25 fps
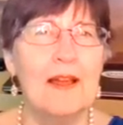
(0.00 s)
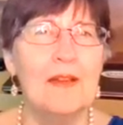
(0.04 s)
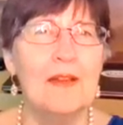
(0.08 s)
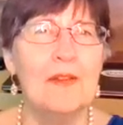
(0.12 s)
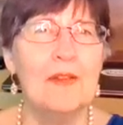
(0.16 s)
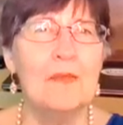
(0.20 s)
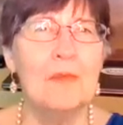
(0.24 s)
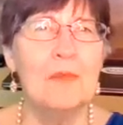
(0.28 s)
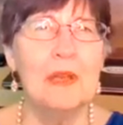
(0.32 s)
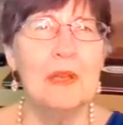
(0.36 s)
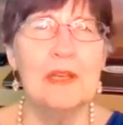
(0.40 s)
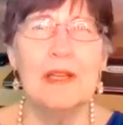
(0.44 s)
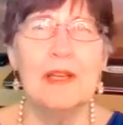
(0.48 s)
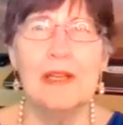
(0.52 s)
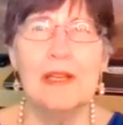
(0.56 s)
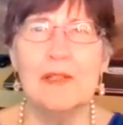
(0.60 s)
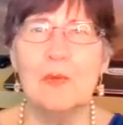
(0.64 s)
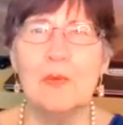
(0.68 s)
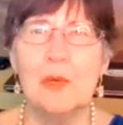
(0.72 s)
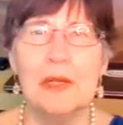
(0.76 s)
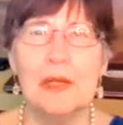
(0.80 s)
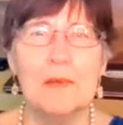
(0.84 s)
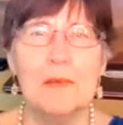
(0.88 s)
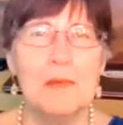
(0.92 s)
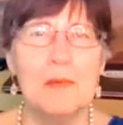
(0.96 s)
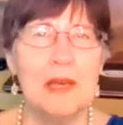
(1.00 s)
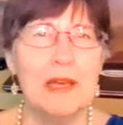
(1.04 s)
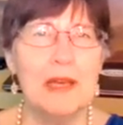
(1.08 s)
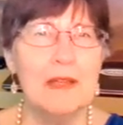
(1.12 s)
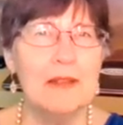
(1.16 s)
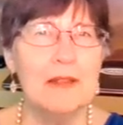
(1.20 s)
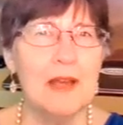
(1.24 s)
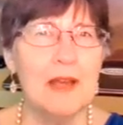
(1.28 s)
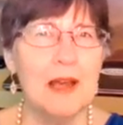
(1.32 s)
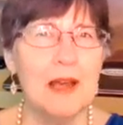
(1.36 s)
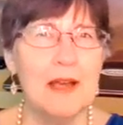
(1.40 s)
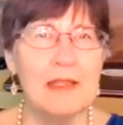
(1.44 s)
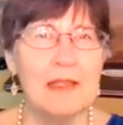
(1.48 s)
because we man
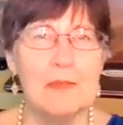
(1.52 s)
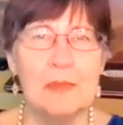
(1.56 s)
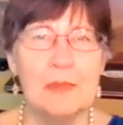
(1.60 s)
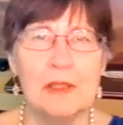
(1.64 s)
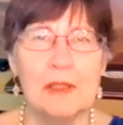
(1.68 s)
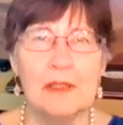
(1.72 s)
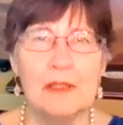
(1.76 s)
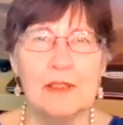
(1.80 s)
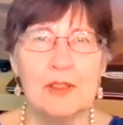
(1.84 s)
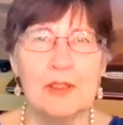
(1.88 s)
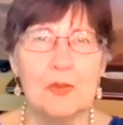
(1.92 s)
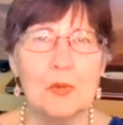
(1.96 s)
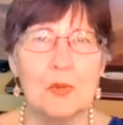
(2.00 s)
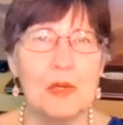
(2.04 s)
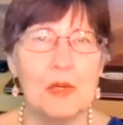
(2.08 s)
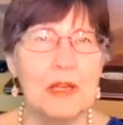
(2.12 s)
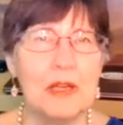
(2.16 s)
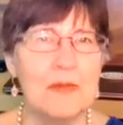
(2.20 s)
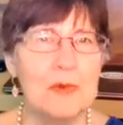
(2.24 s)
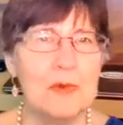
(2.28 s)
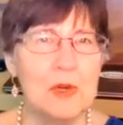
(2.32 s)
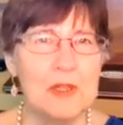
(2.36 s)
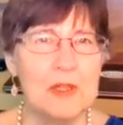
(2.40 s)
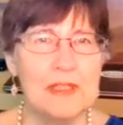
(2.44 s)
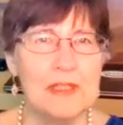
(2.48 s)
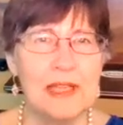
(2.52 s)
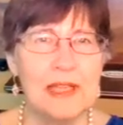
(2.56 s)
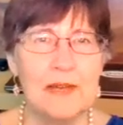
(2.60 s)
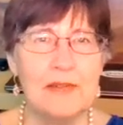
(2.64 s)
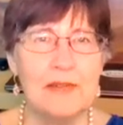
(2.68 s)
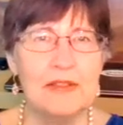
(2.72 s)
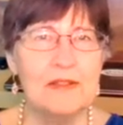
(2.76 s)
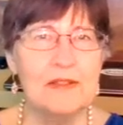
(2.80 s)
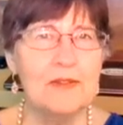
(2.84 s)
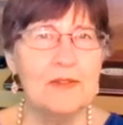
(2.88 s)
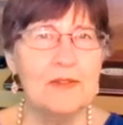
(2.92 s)
the hospitals 24/7,